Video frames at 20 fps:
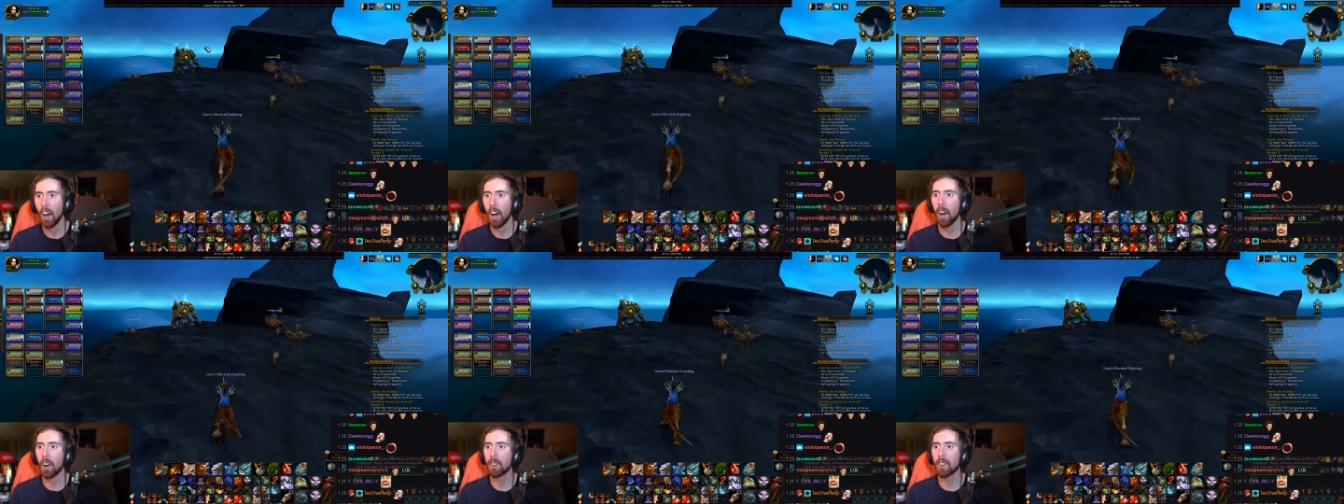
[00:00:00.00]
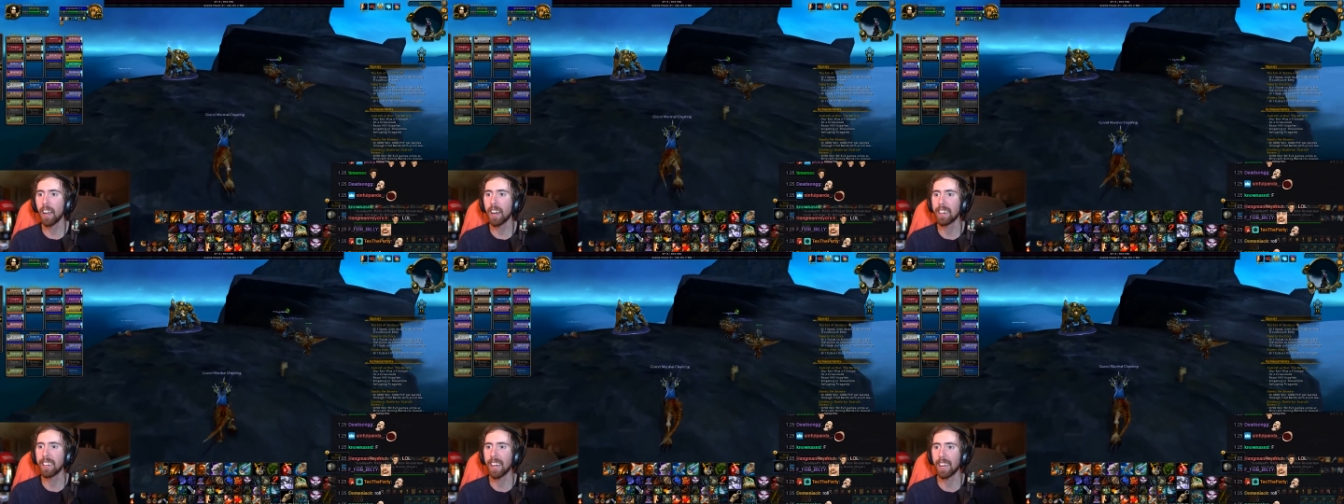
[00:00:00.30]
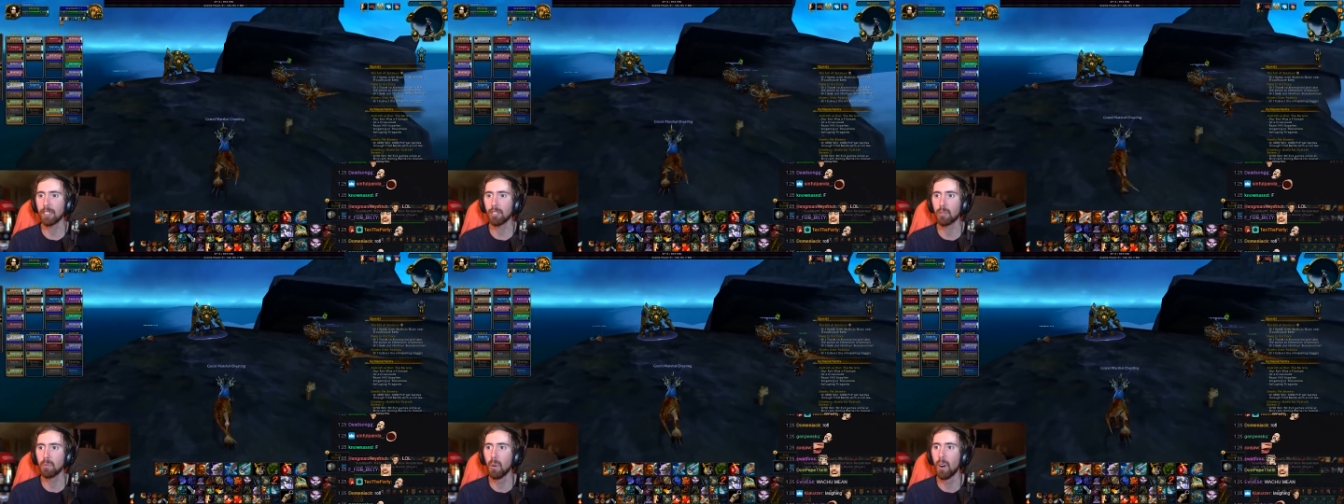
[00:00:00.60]
okay,
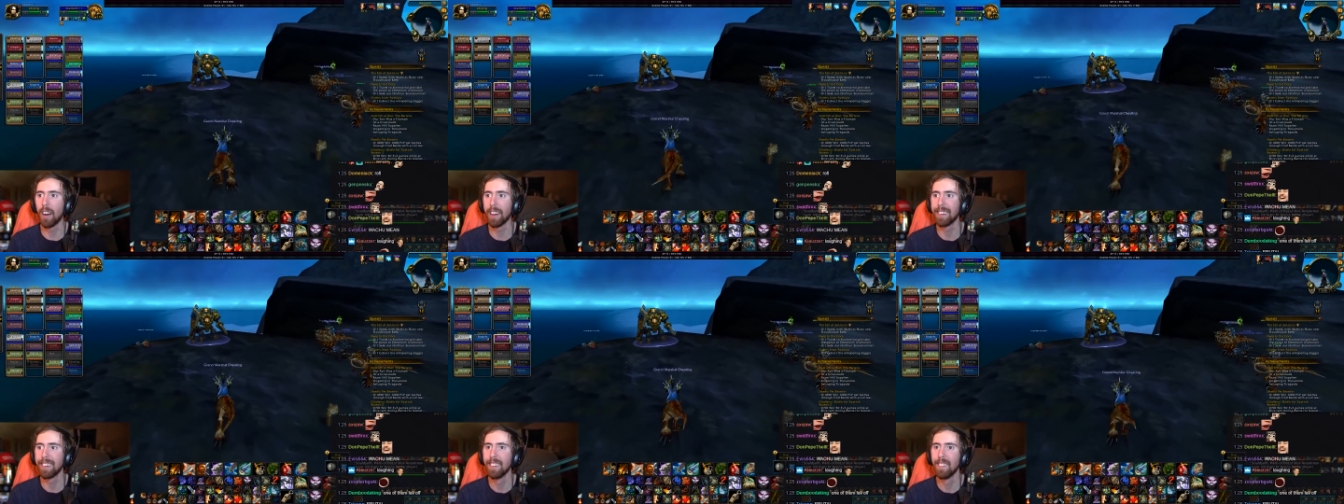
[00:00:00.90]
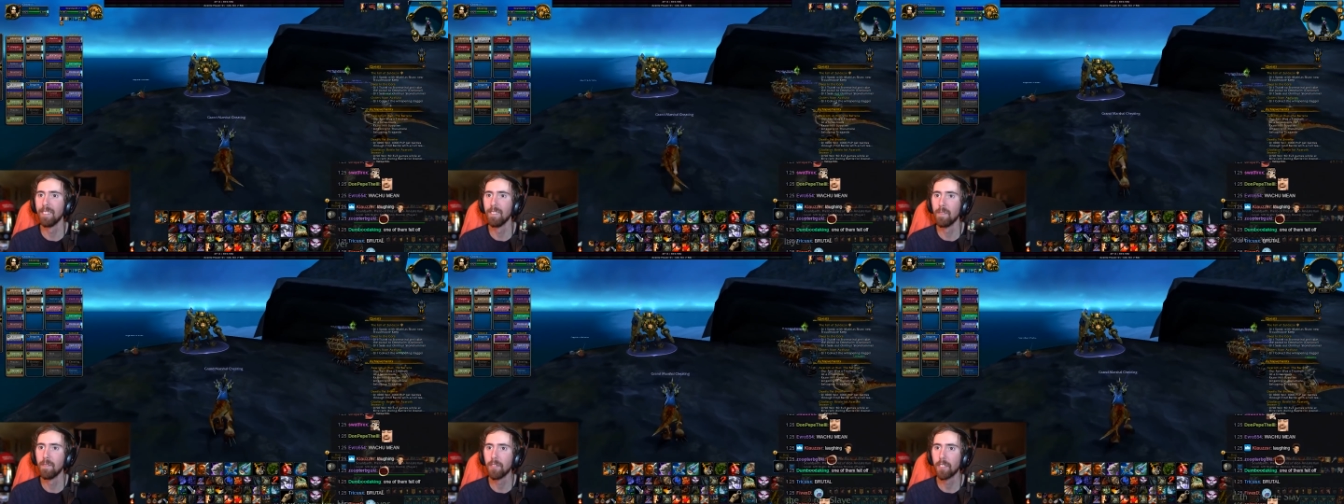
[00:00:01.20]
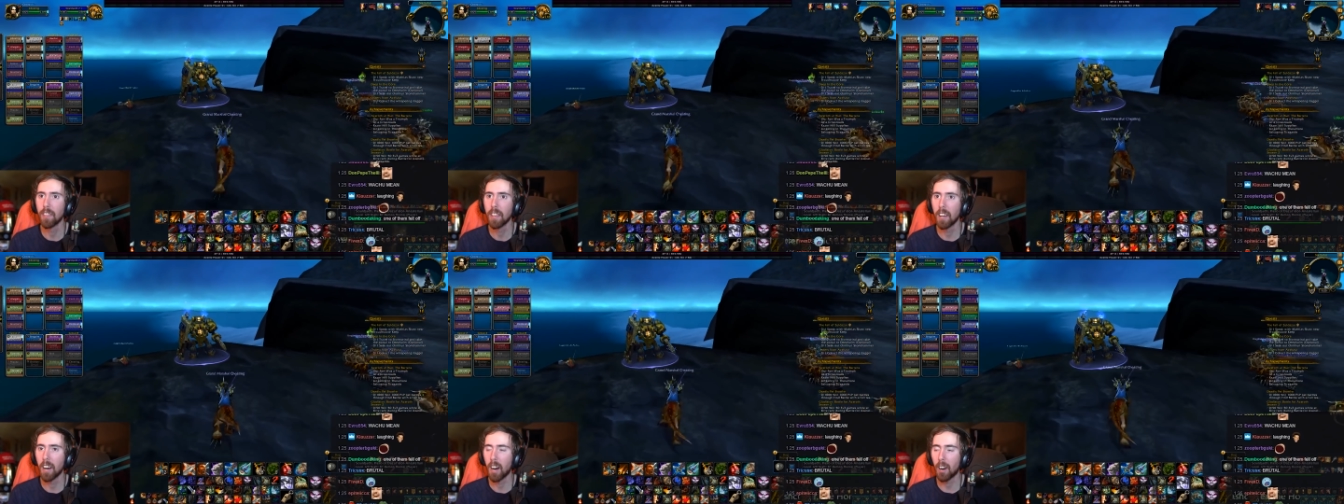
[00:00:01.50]
next one.
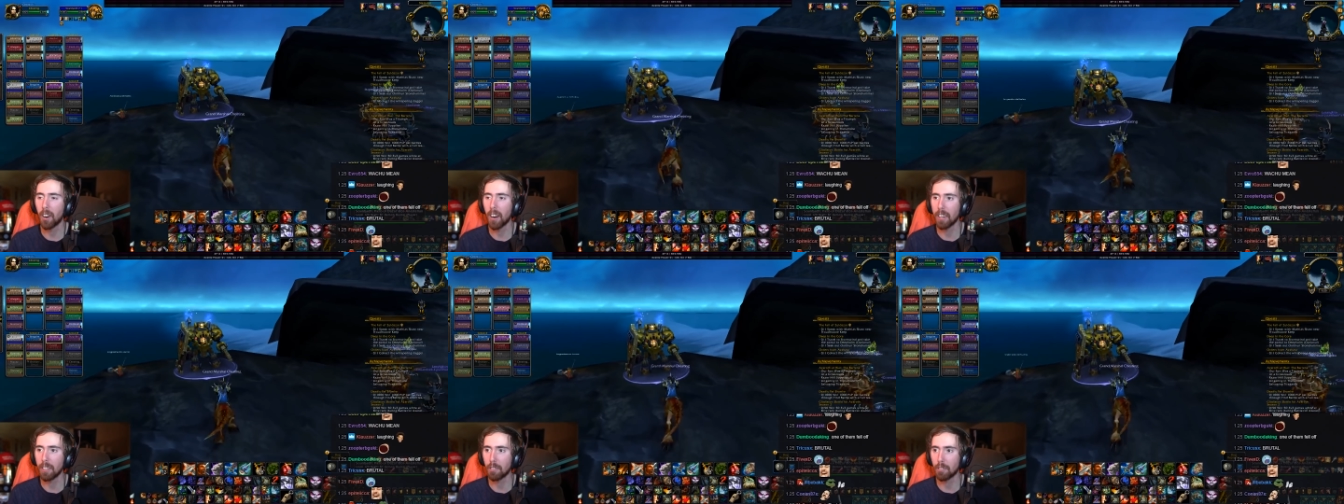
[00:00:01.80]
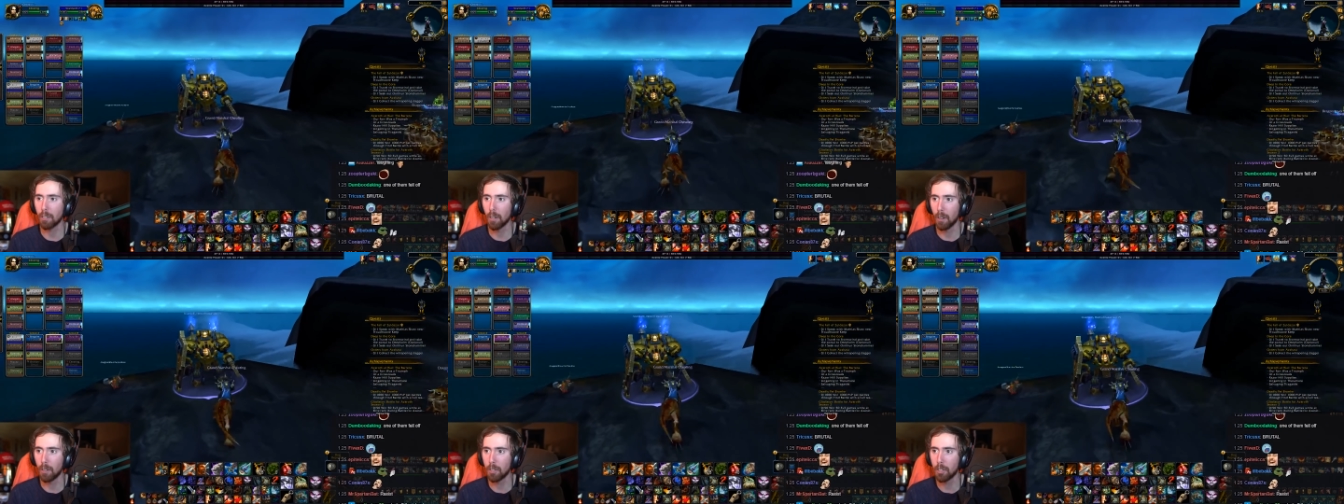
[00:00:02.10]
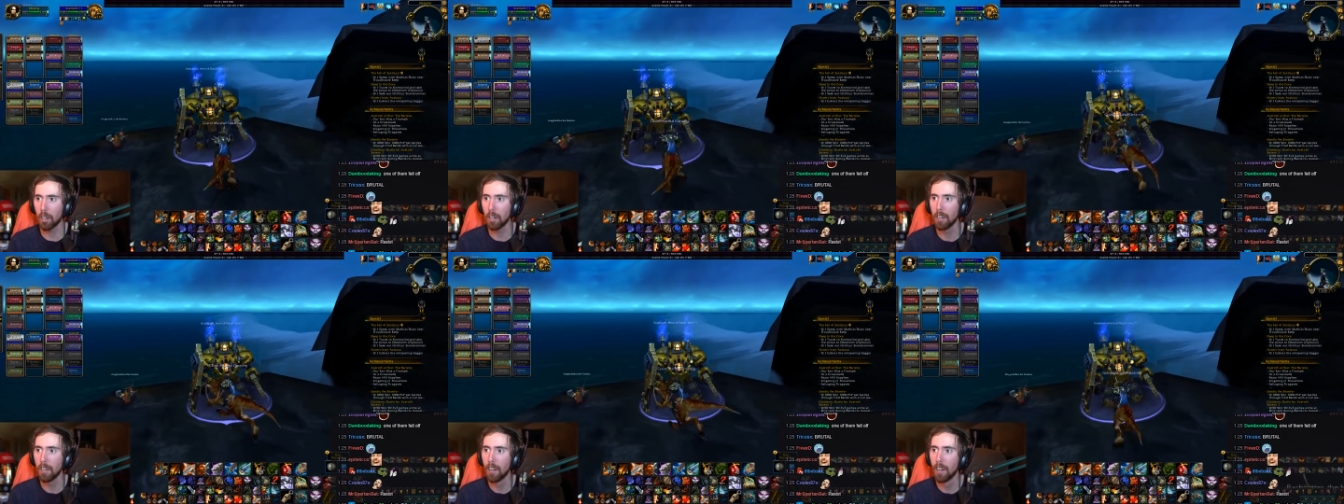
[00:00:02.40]
All right,
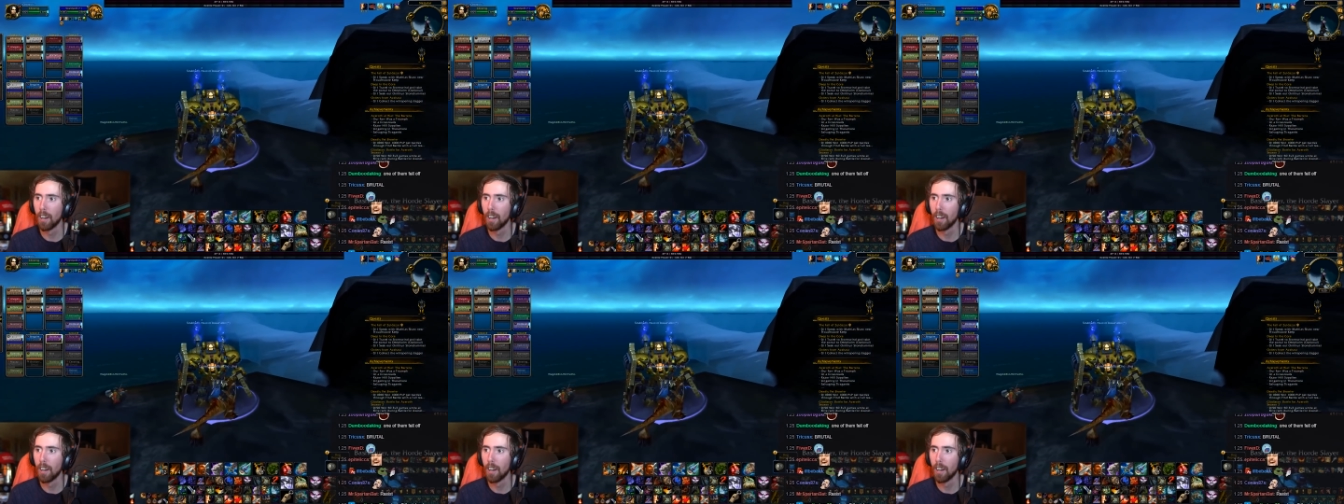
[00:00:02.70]
soldier.